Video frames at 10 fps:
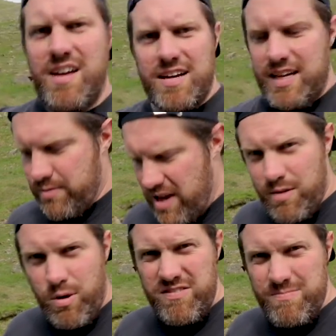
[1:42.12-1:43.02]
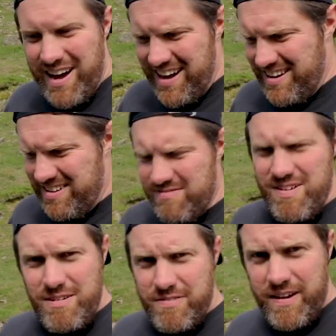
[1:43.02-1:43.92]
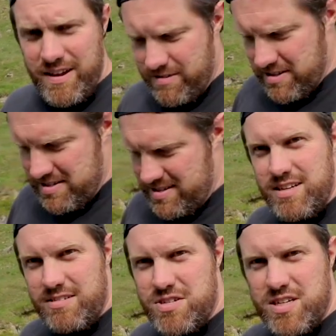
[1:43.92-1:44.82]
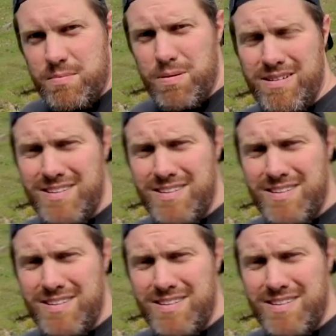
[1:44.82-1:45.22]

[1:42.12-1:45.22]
And here we are, one of my very favourite YouTube